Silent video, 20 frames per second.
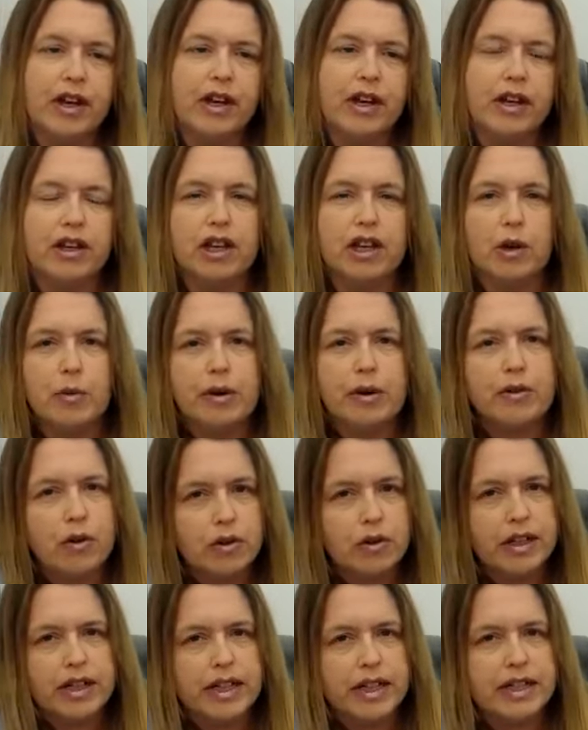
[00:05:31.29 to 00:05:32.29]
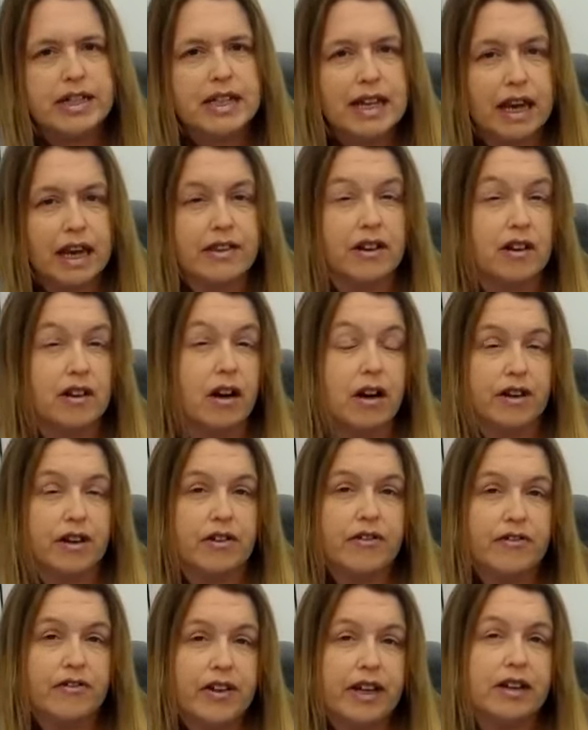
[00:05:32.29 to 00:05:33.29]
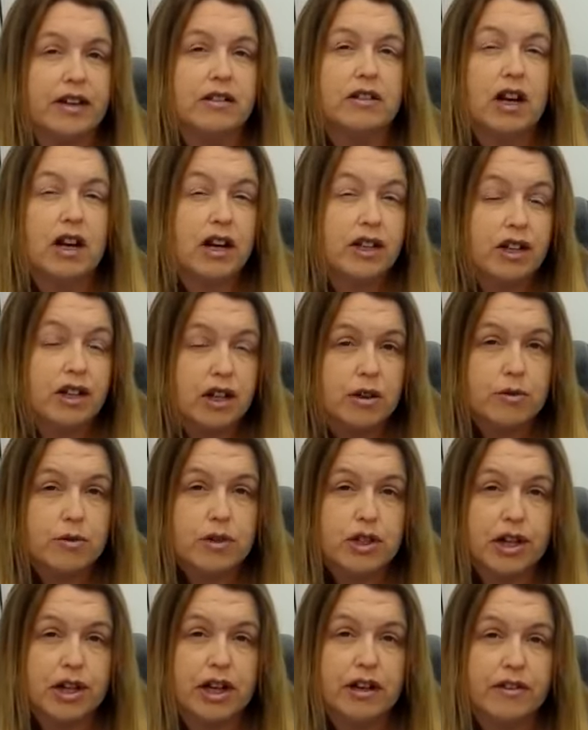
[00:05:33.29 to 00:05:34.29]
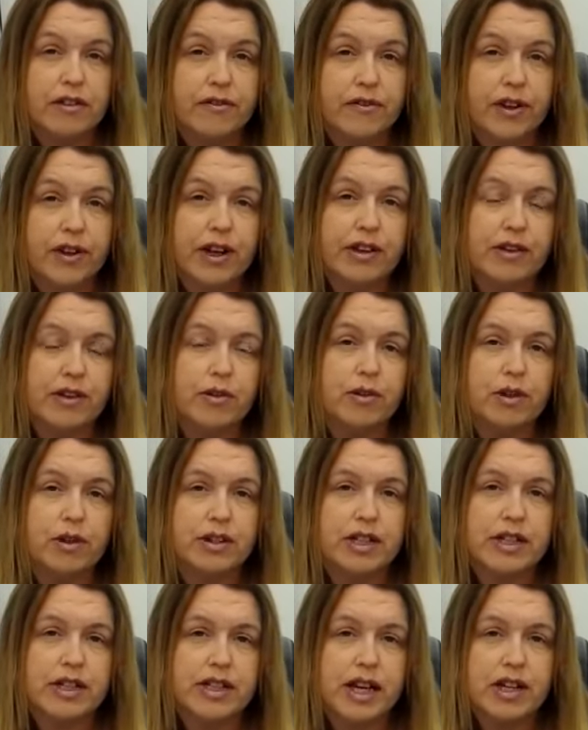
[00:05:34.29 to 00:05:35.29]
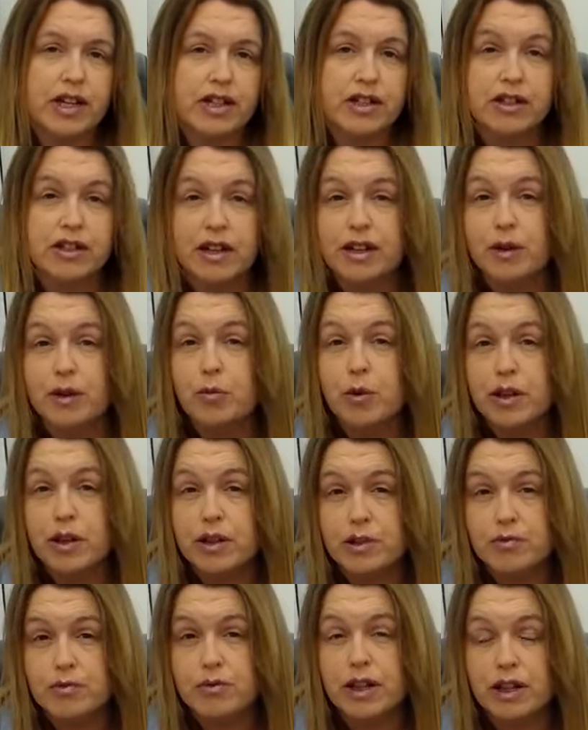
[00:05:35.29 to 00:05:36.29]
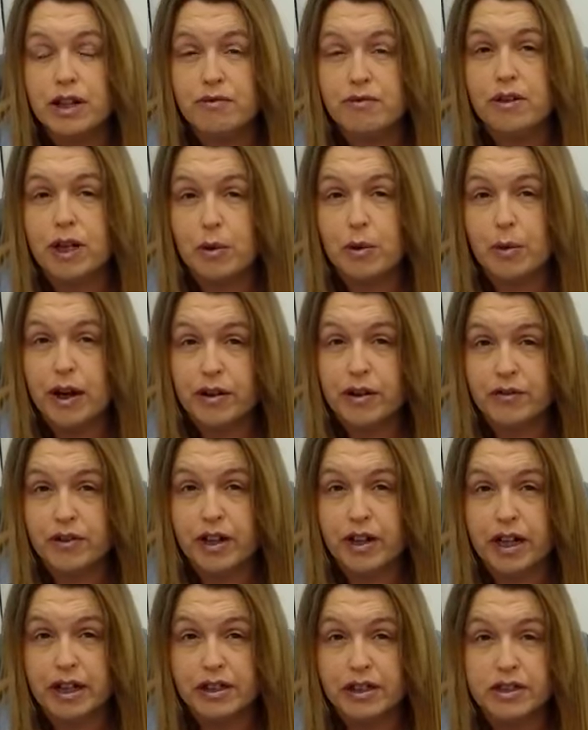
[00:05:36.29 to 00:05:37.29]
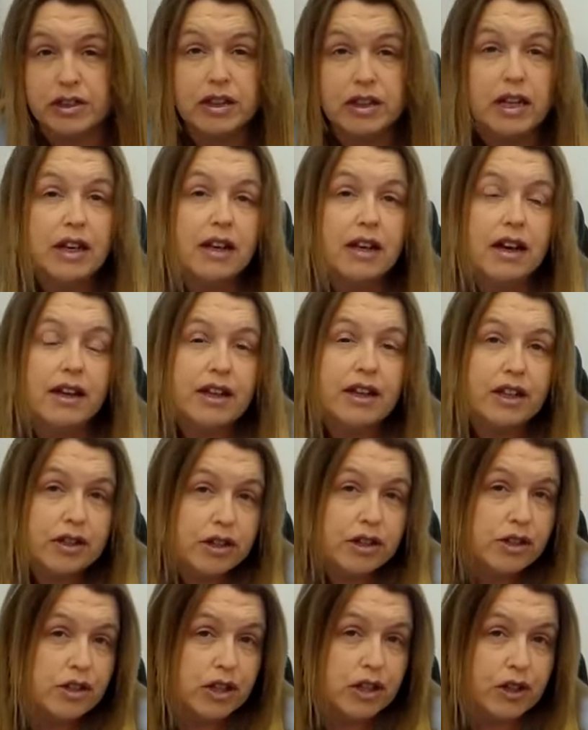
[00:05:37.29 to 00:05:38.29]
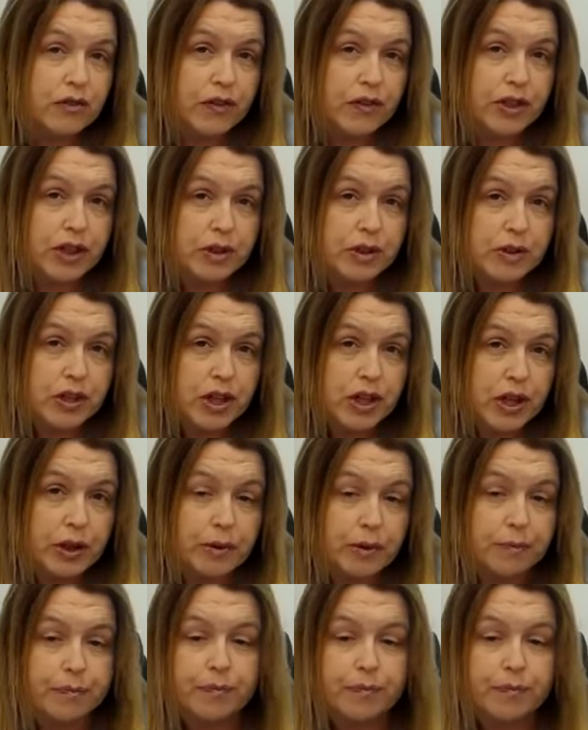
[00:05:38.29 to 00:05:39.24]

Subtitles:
you know, we're all in it together kind of feel, kind of culture for the organisation, and it works really, really well for us, and it could do for you too.